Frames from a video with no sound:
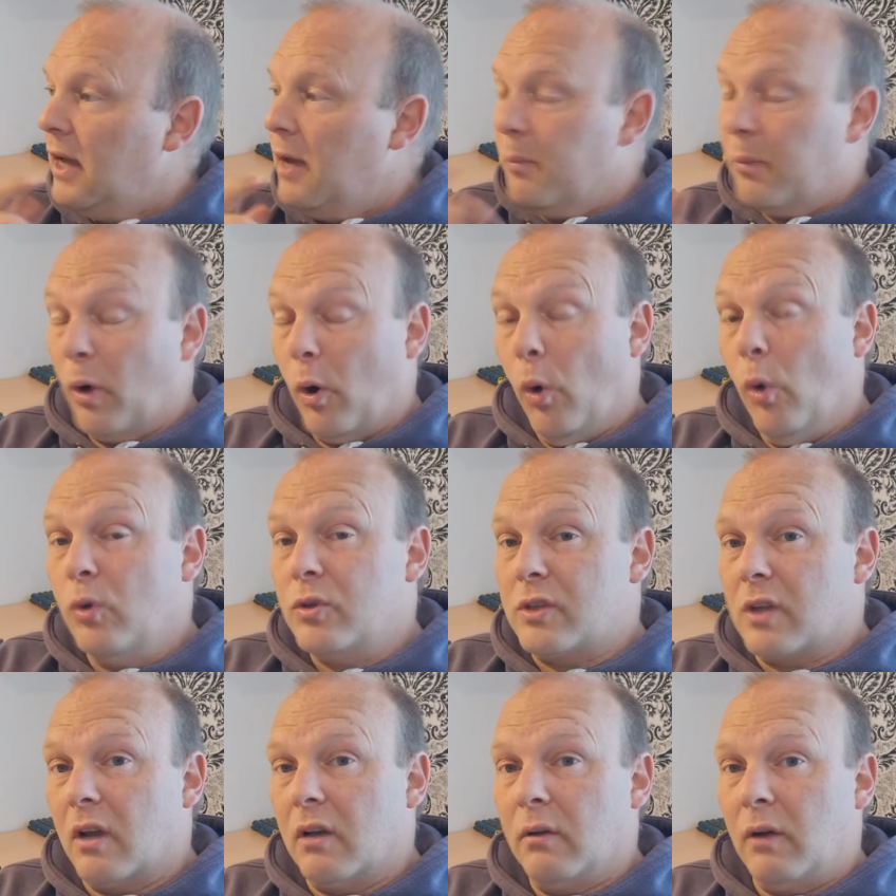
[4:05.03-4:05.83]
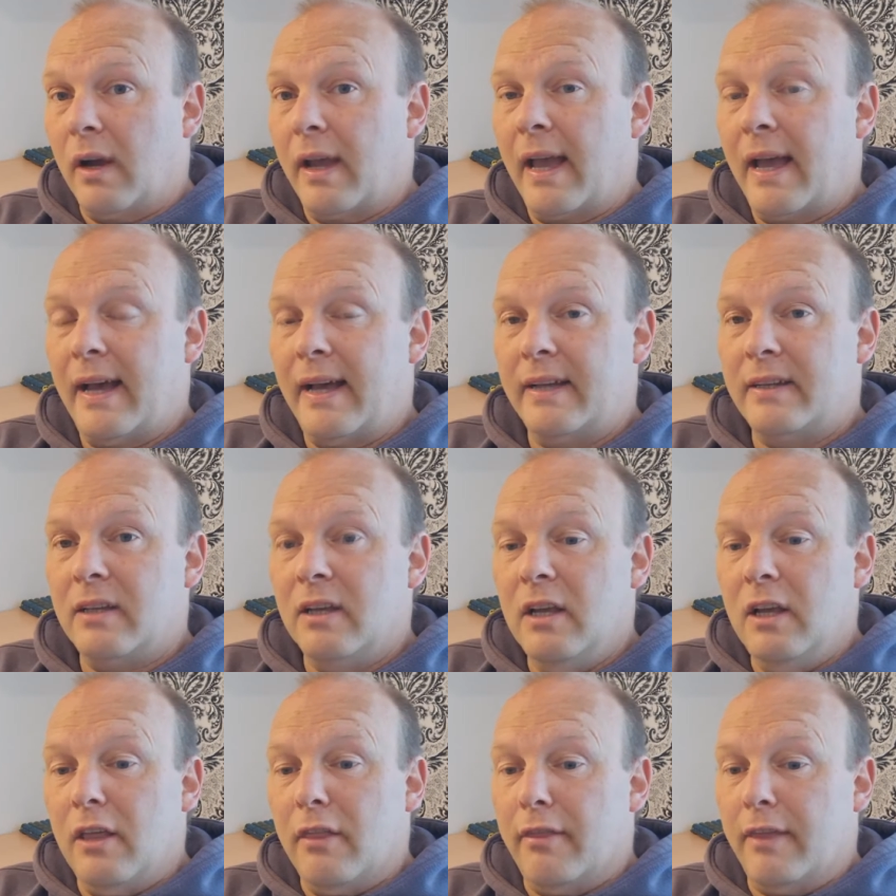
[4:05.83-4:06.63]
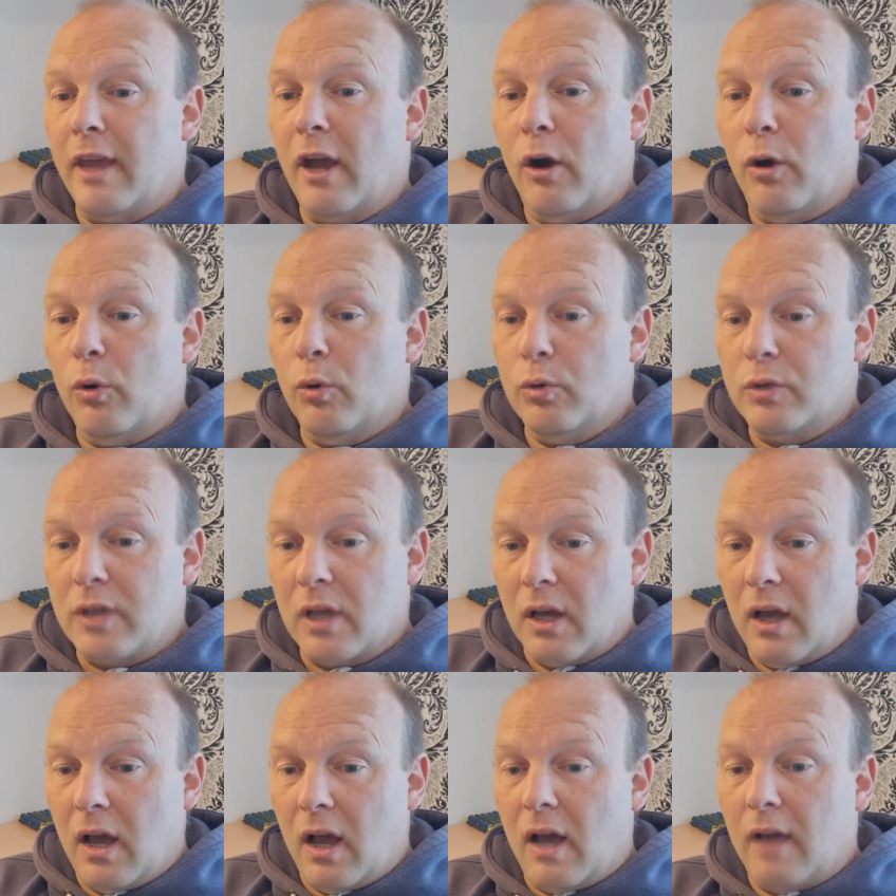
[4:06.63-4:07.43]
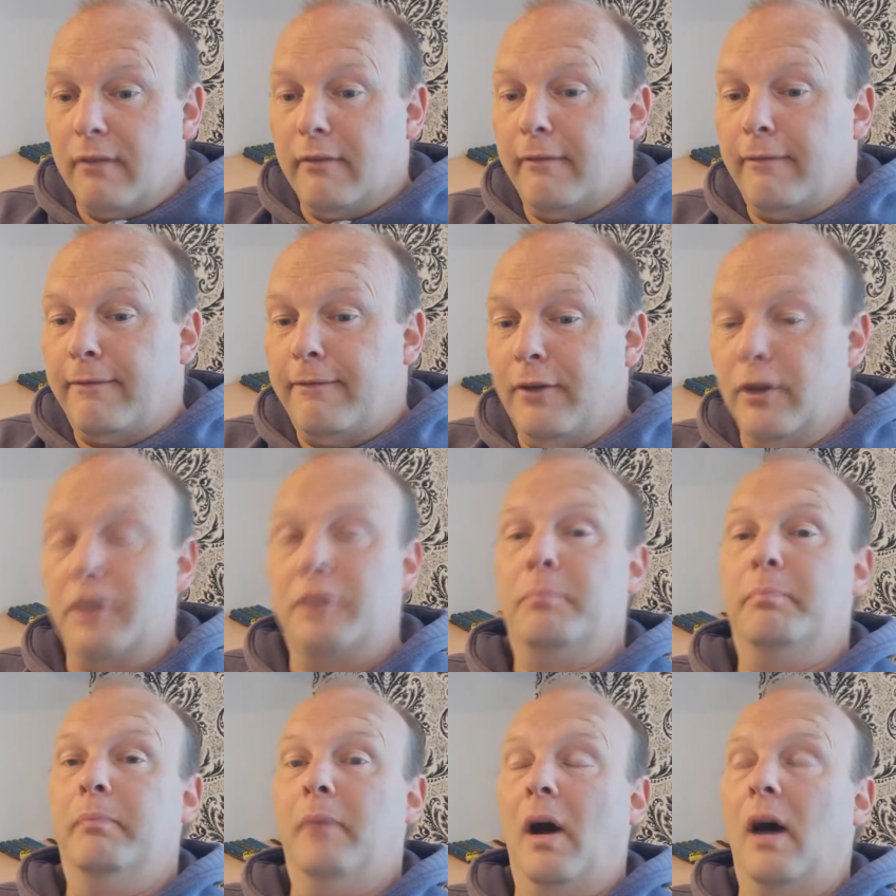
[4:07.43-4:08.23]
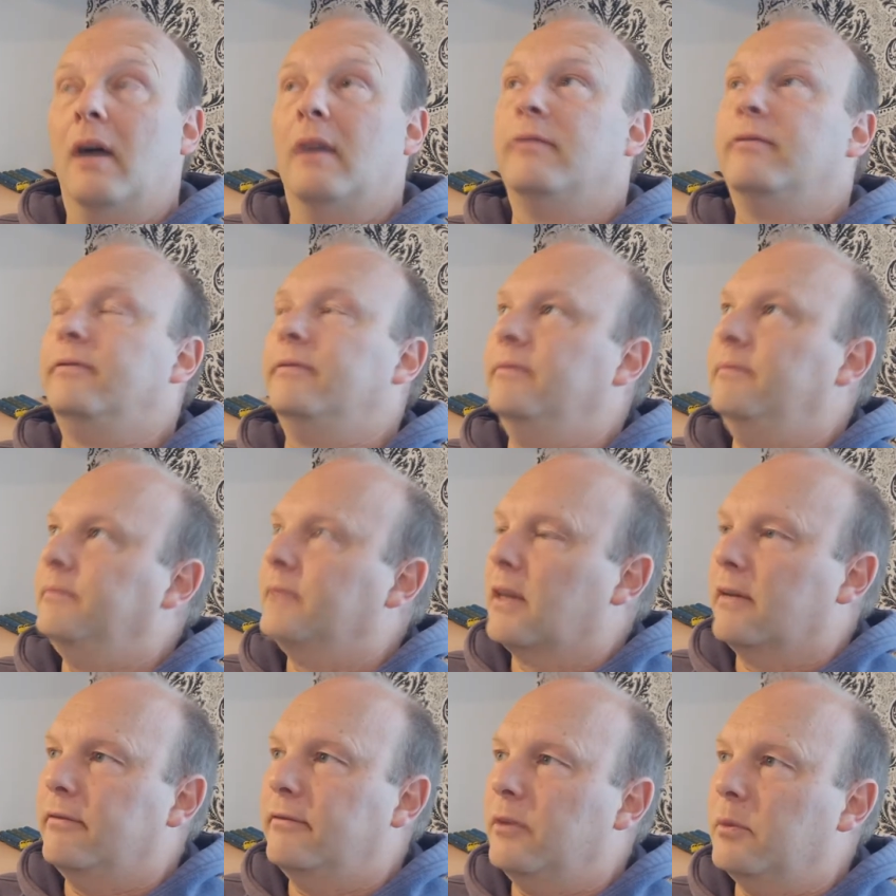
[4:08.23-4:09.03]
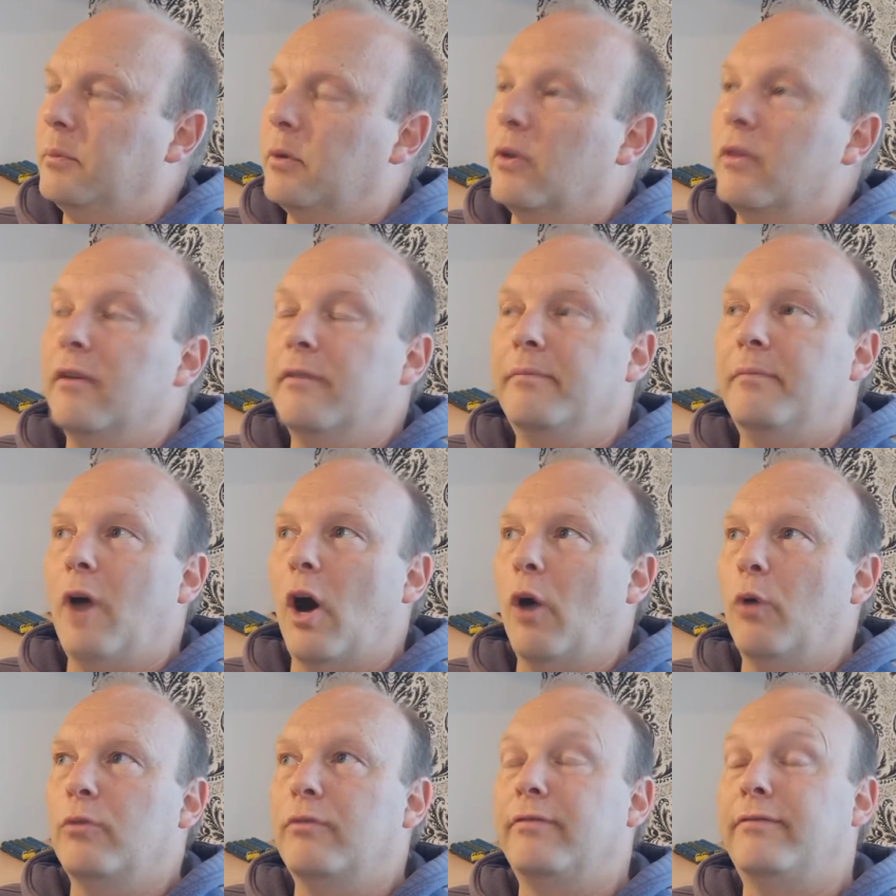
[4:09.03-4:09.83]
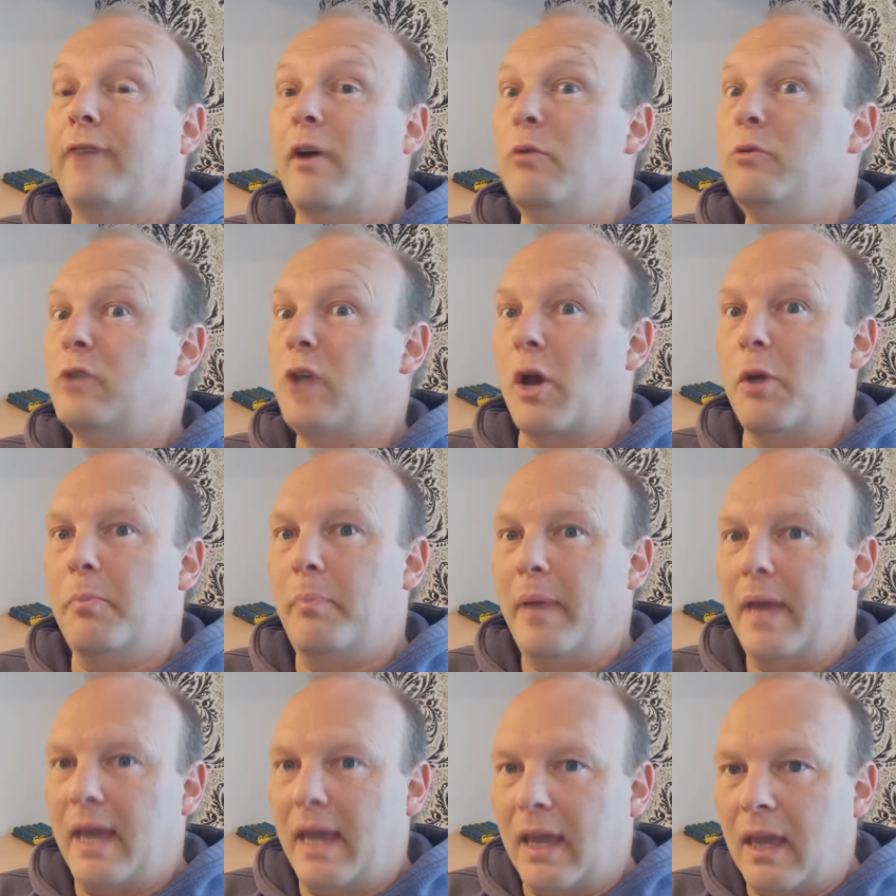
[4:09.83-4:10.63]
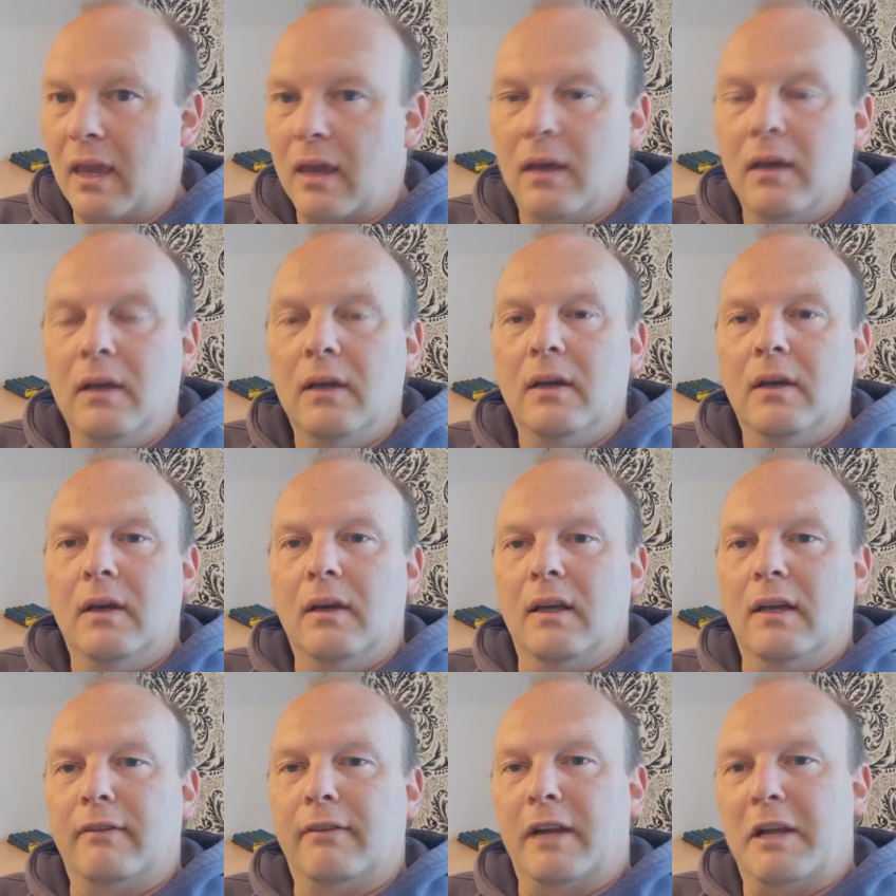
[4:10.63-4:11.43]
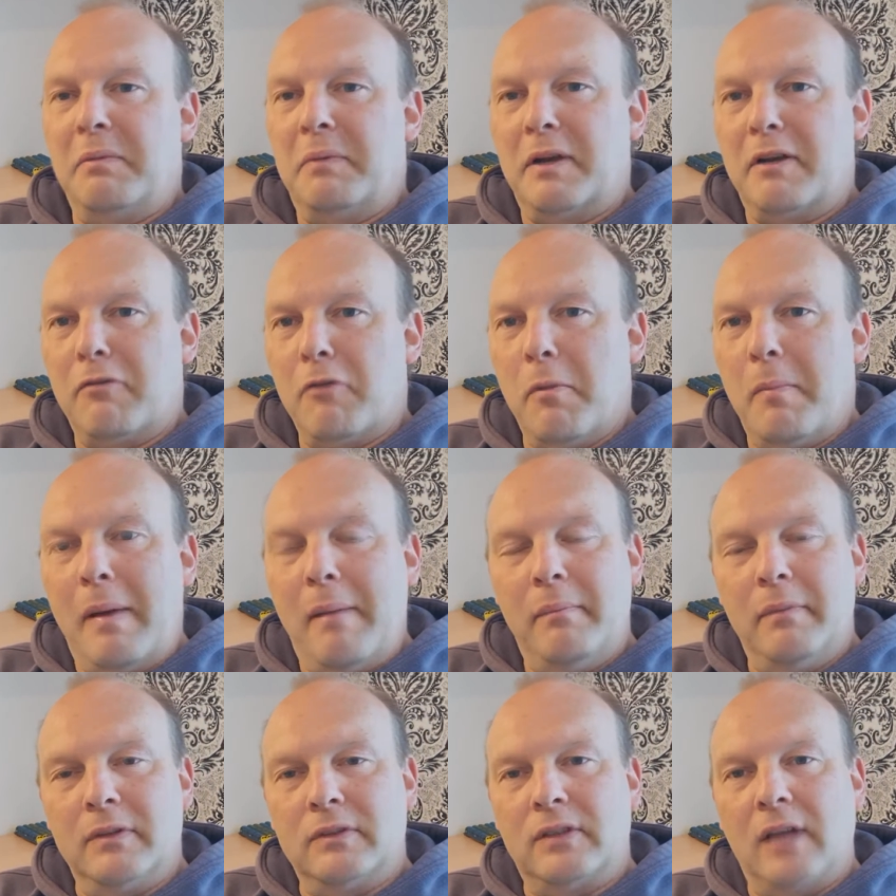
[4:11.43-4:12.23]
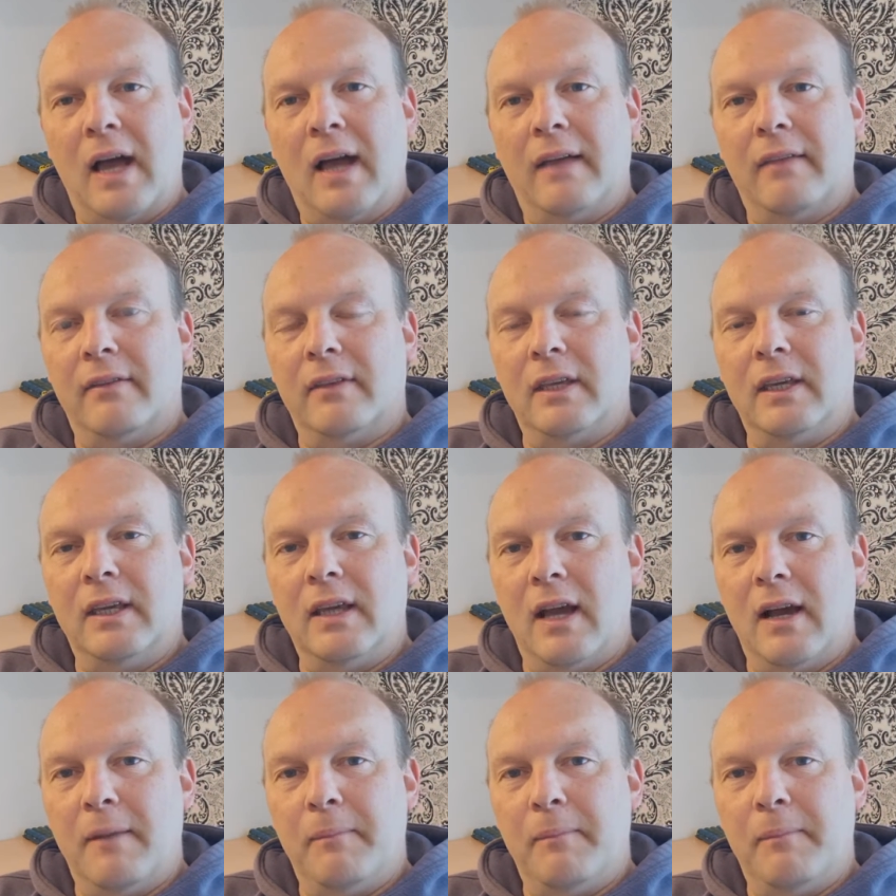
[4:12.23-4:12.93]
But also I had the old the old photo pick, if anybody remembers that, the